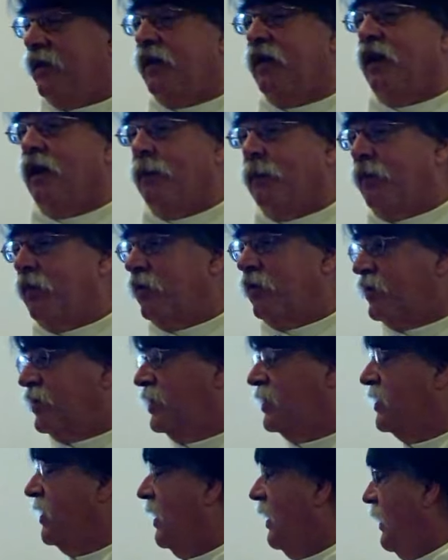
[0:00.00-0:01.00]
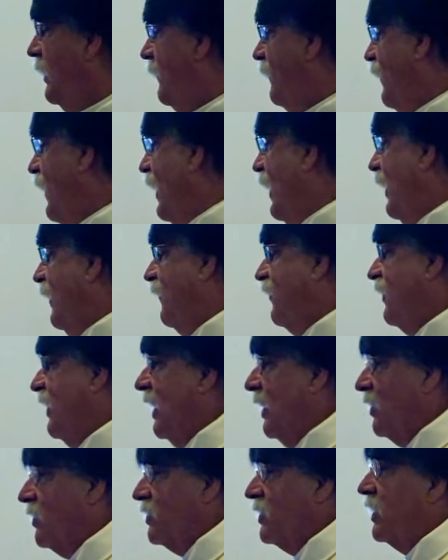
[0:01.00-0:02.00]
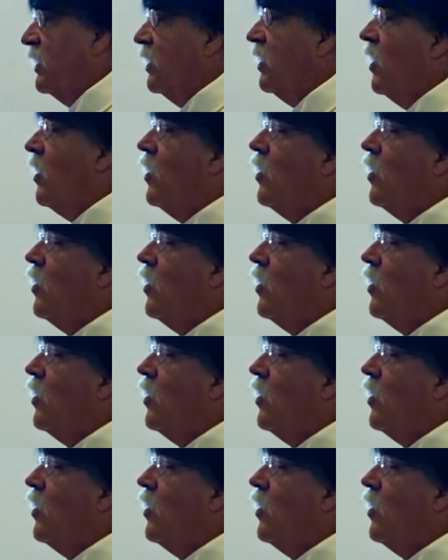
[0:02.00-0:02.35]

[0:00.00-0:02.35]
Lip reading: The numbers say 5,000 in